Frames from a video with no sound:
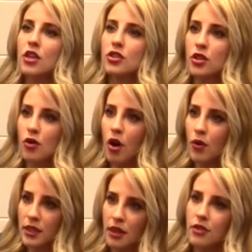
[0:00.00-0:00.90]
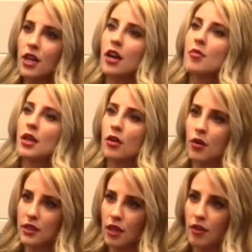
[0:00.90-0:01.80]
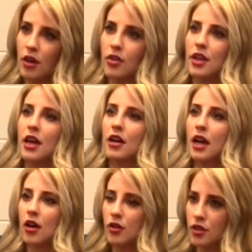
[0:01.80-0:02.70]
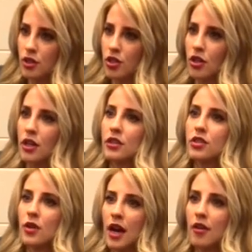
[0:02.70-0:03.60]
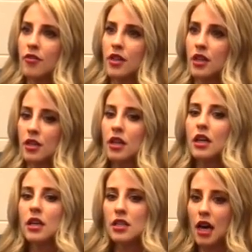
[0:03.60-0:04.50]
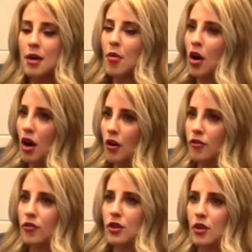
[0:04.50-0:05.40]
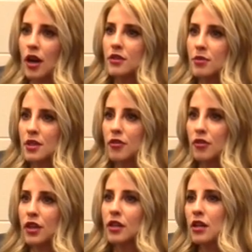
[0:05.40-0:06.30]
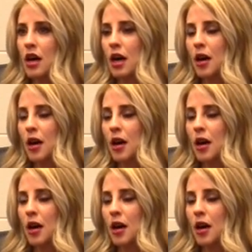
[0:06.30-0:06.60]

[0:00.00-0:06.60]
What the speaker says: So you always have retirement, you always have health insurance, you have the time off, you have some different